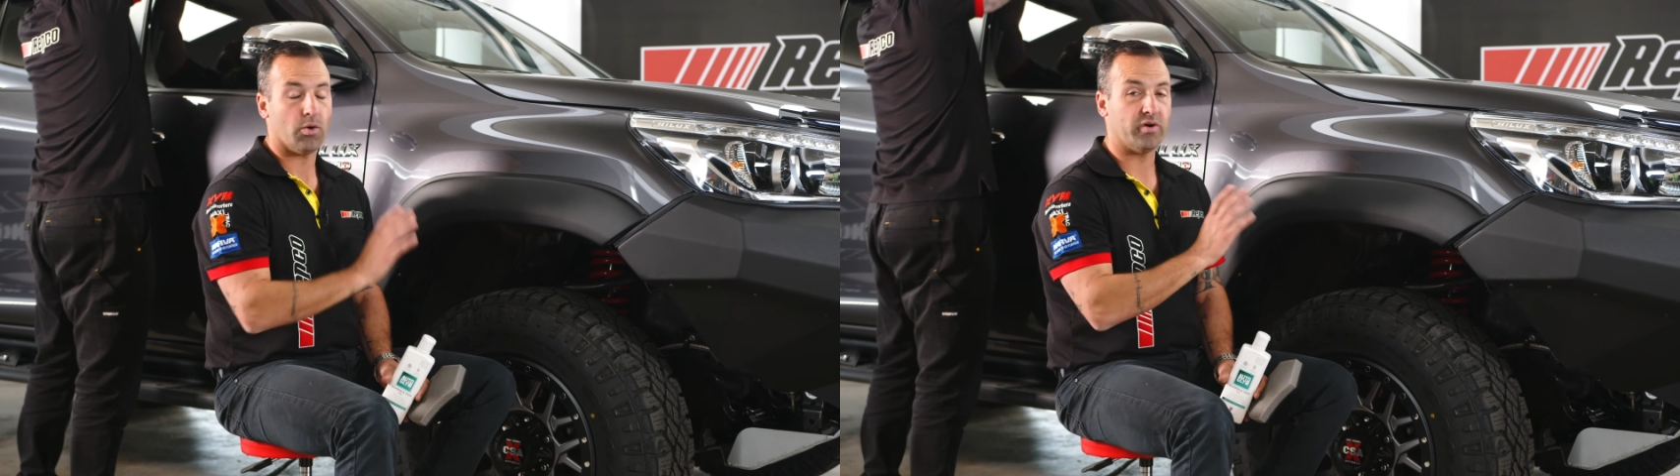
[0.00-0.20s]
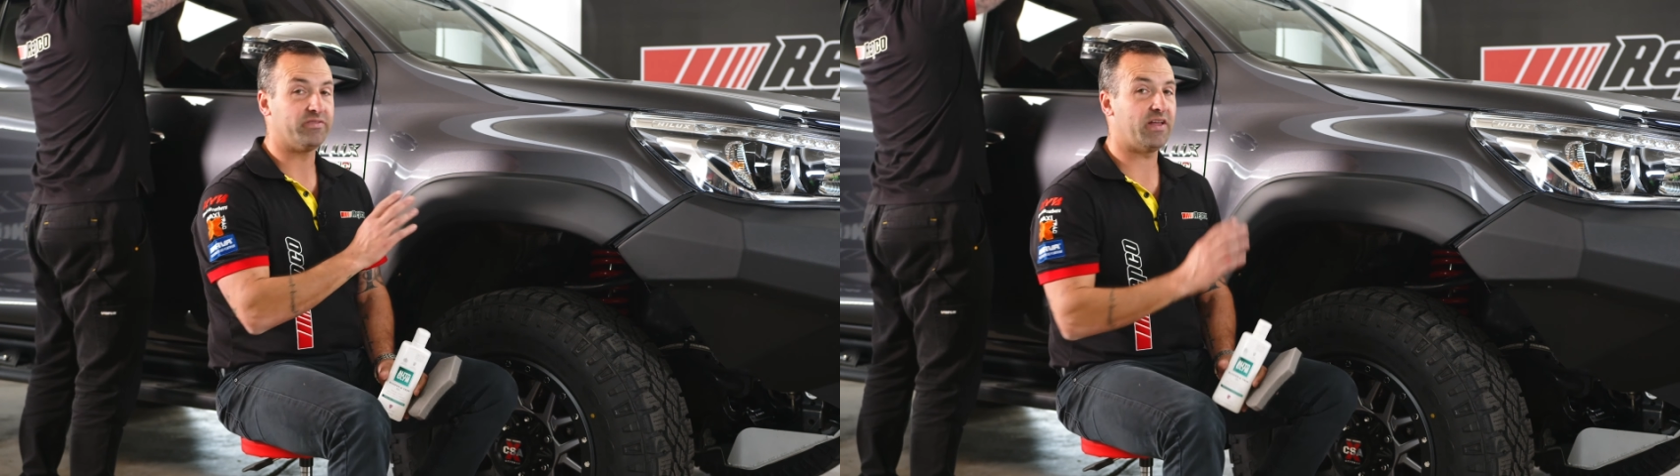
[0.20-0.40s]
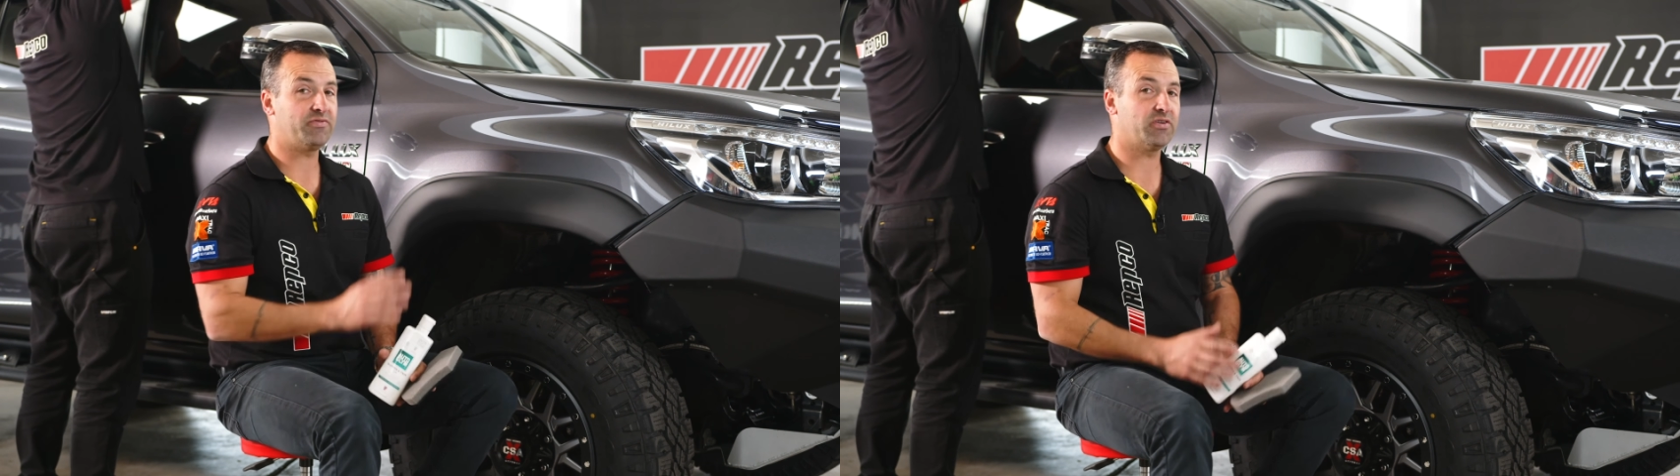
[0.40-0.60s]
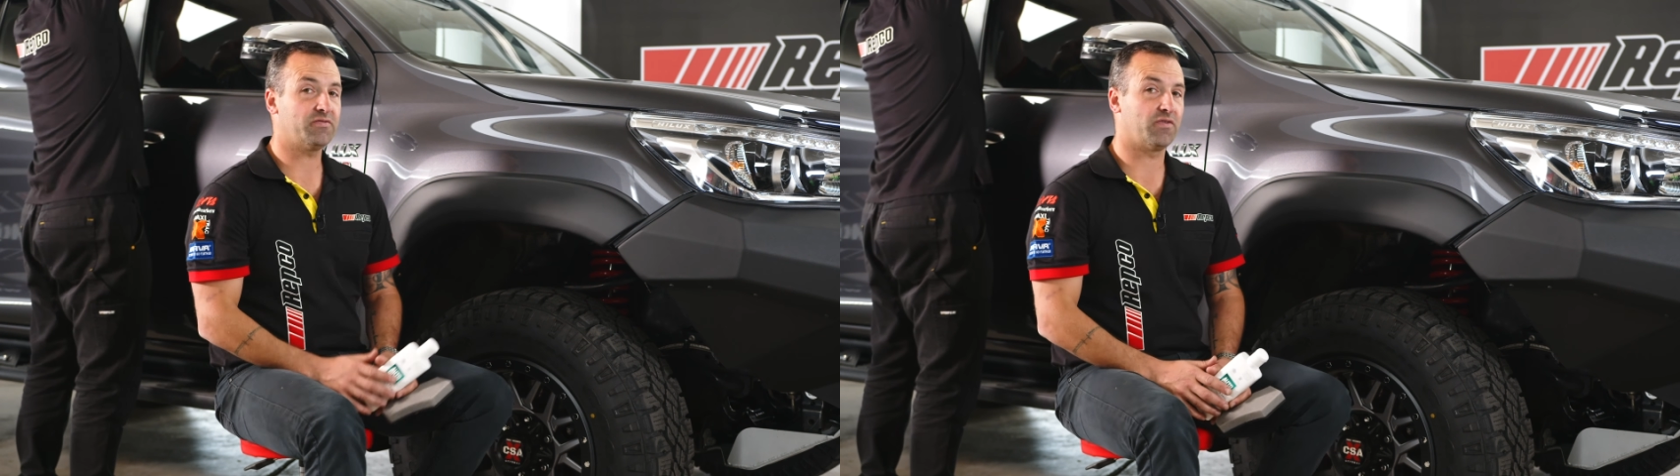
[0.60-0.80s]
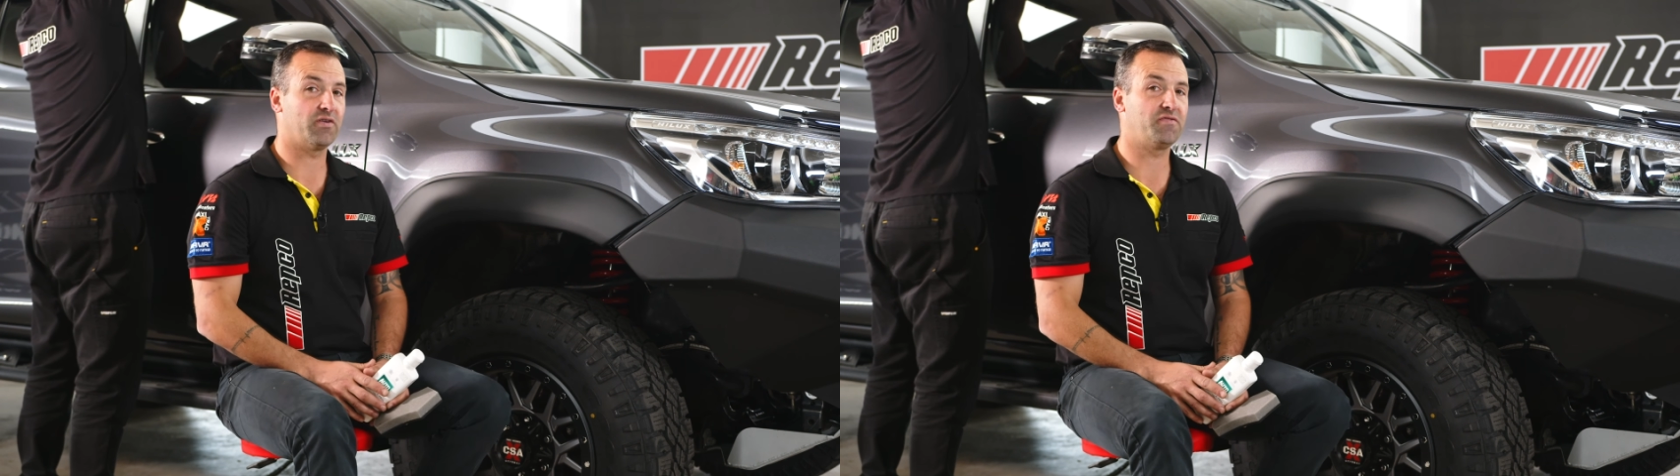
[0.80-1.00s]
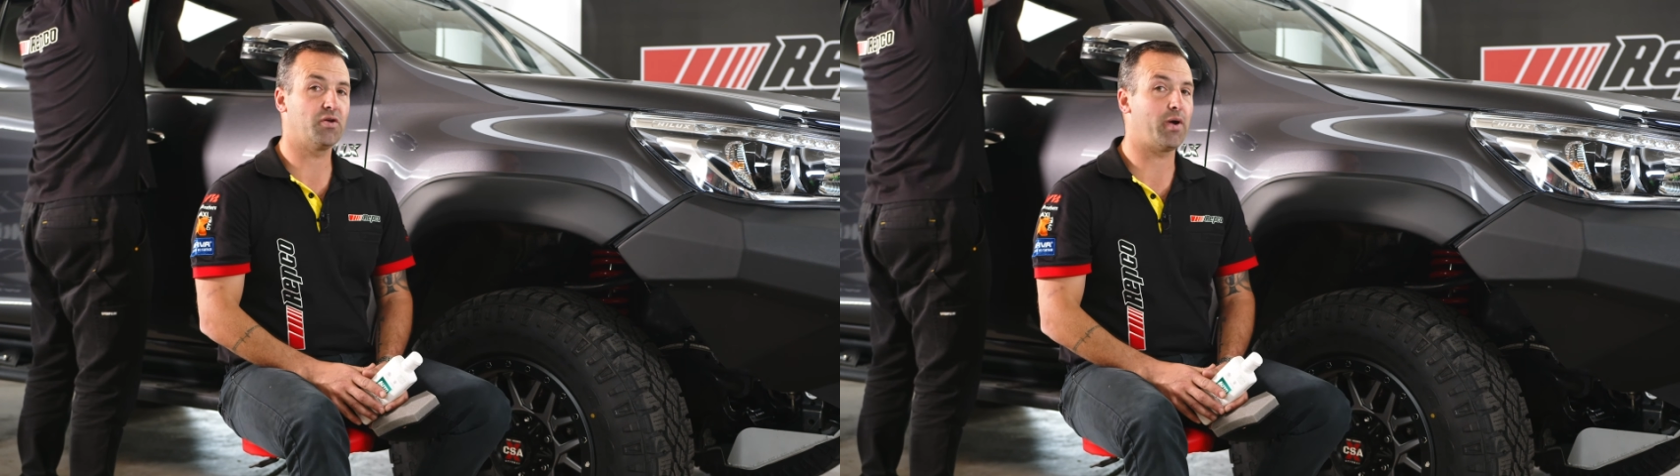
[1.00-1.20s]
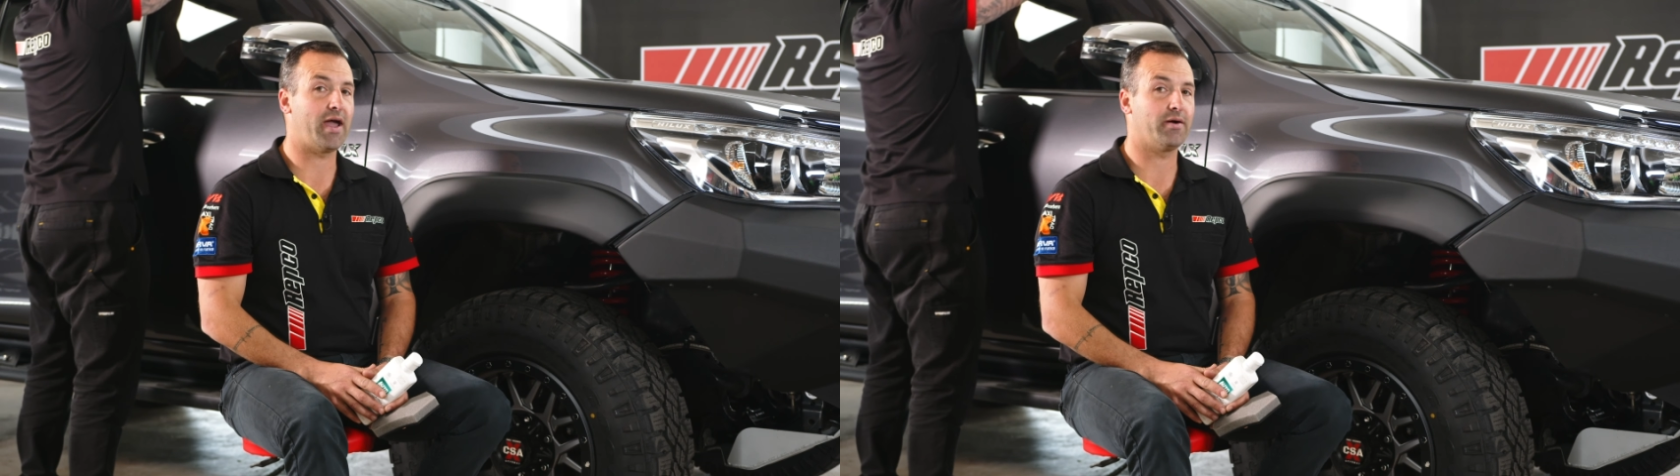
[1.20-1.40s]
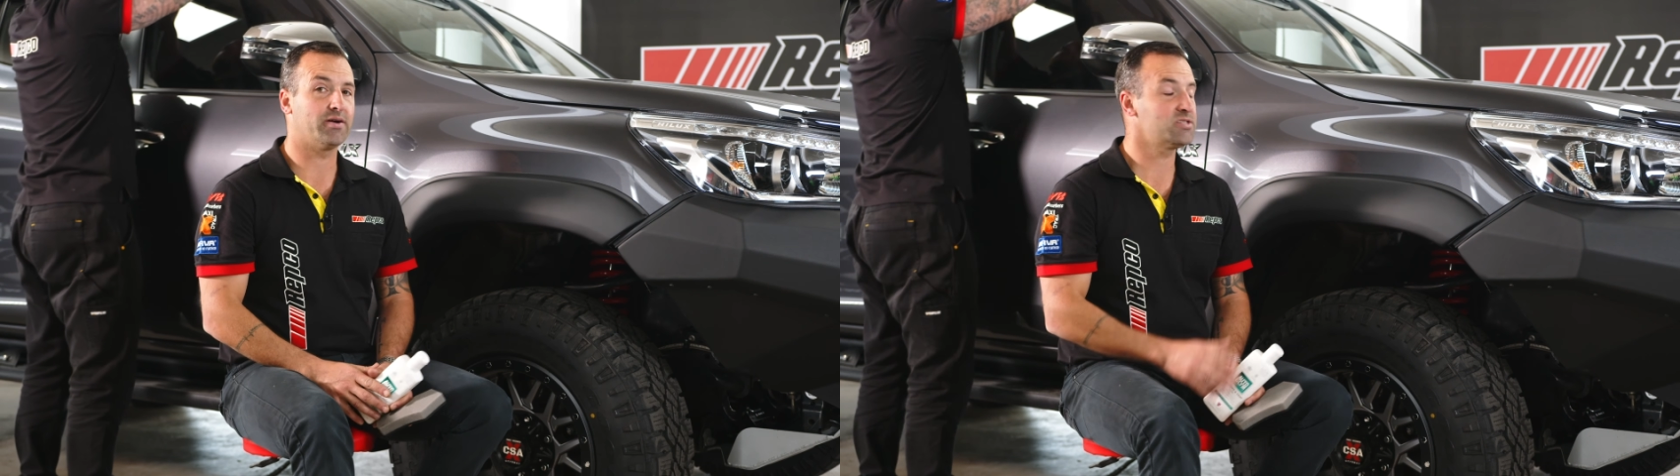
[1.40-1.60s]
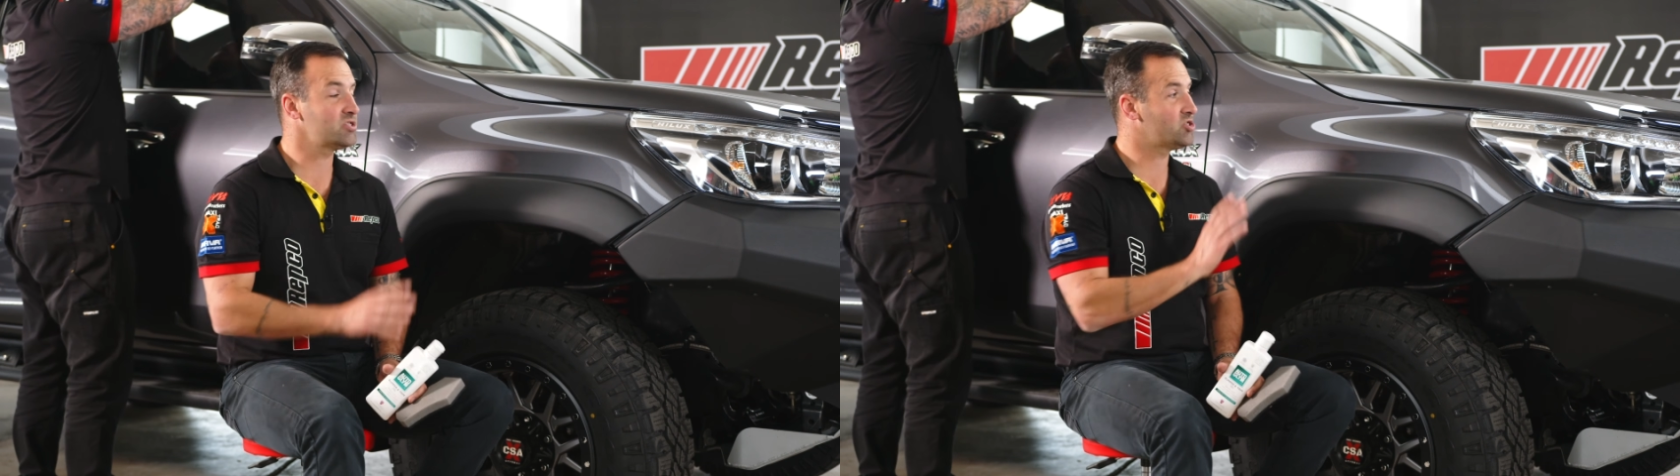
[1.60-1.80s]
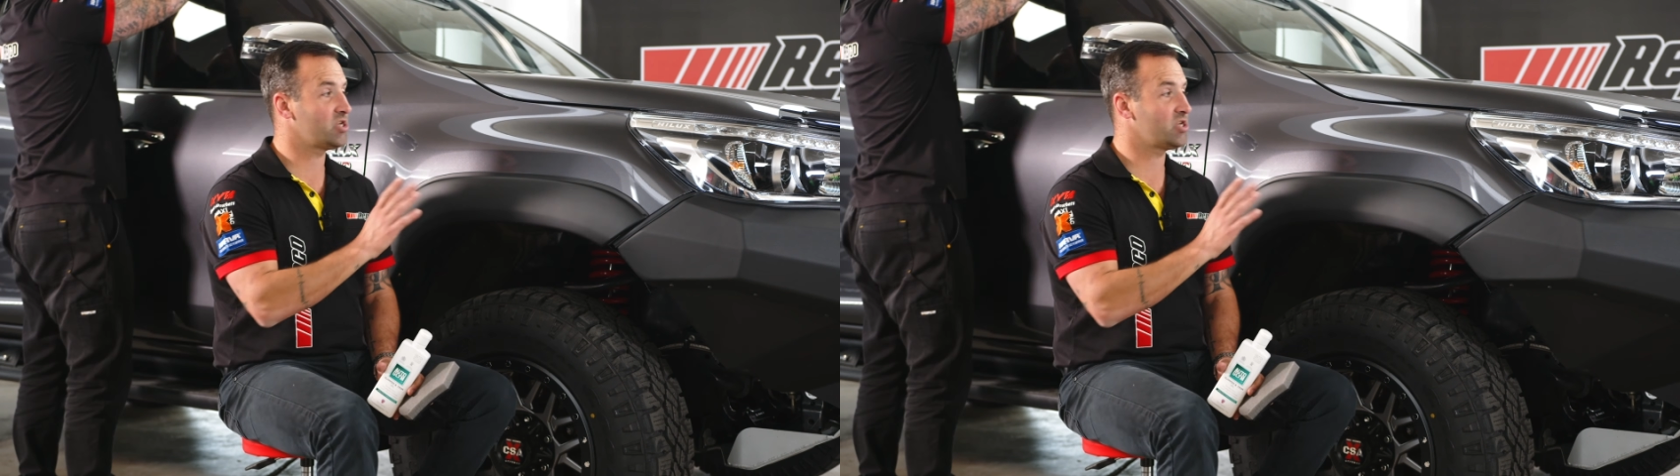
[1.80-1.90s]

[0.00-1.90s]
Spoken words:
We've left it for a few hours